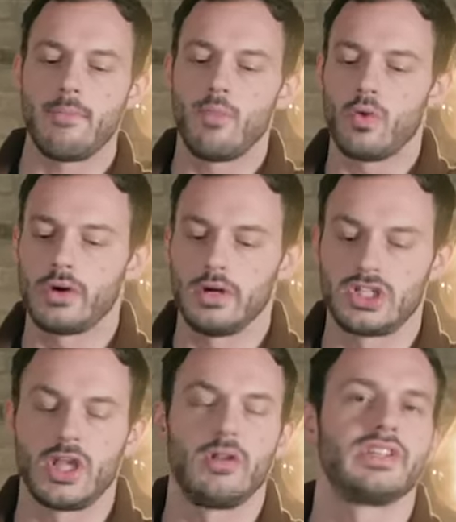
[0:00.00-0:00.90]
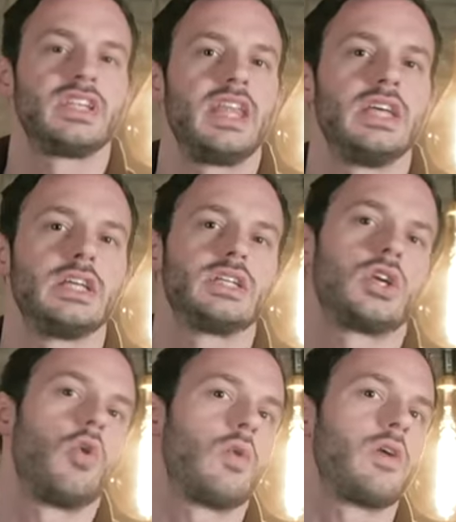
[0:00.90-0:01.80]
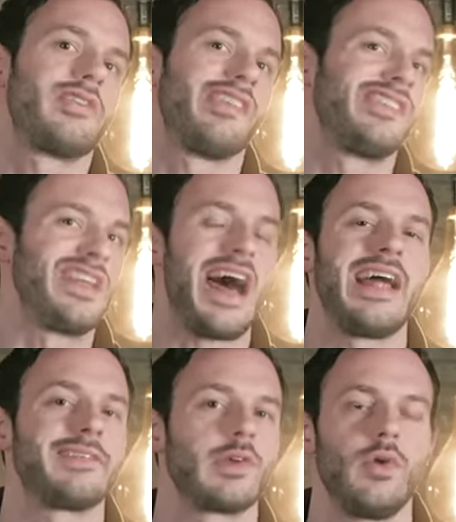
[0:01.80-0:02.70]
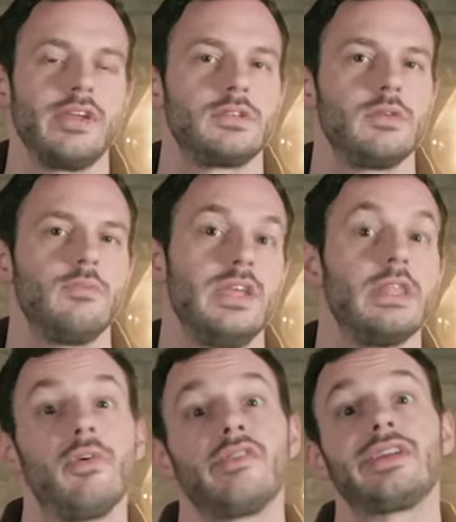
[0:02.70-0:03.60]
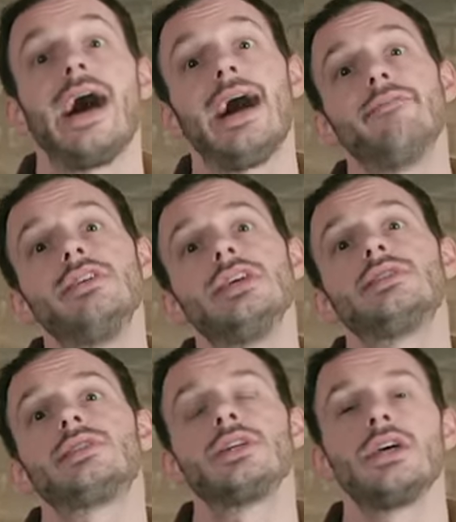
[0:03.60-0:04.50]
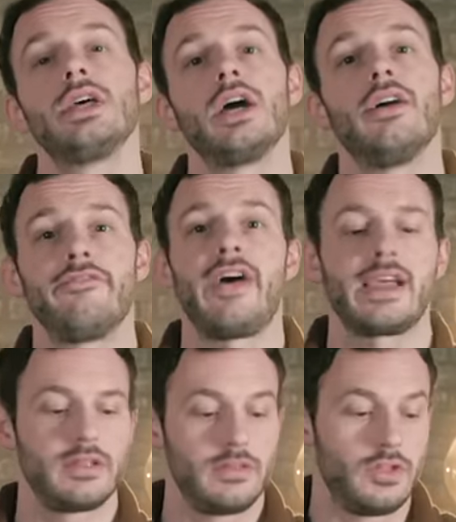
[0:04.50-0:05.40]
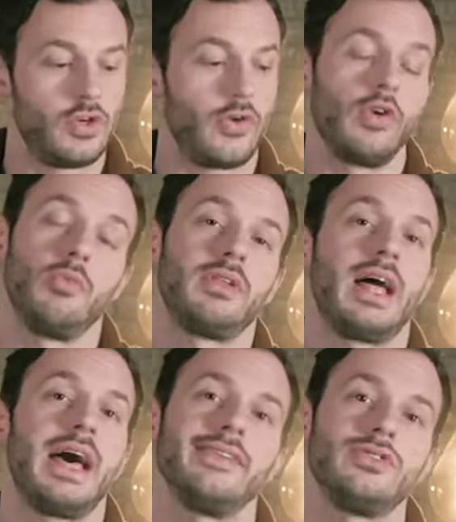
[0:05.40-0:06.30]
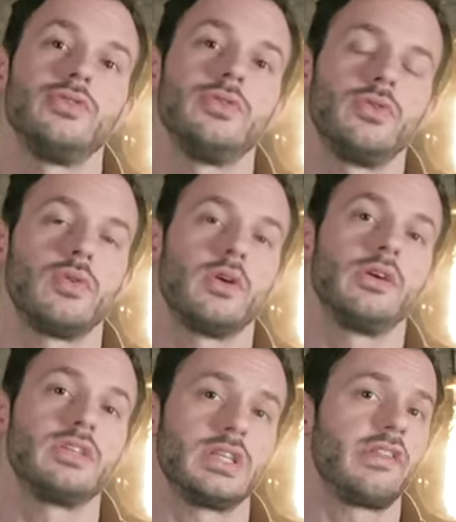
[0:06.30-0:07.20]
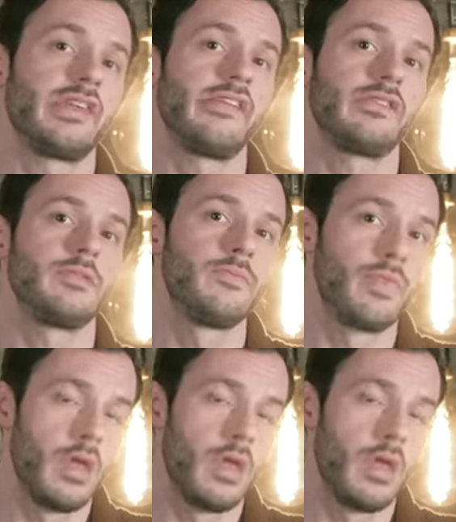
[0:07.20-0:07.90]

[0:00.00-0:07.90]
At more subtle settings, chorus is not going to be the most obvious effect that you're going to apply to your synthesizer.